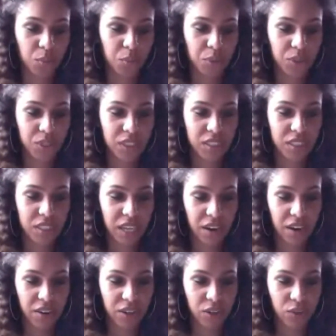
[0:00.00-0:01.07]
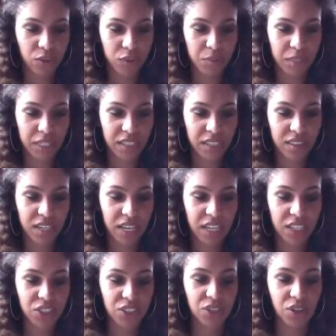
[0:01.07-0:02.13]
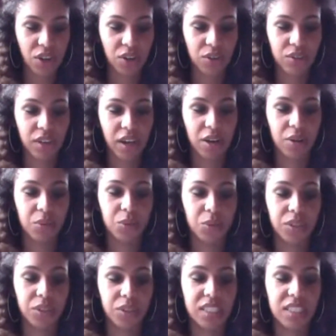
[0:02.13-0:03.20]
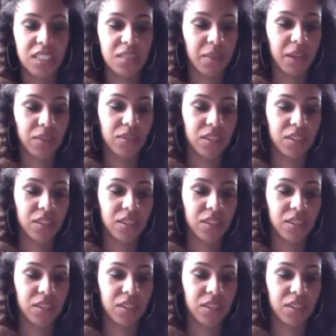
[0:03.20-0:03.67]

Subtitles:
ran over beneath an ancient gnarled ironwood, and dismounted.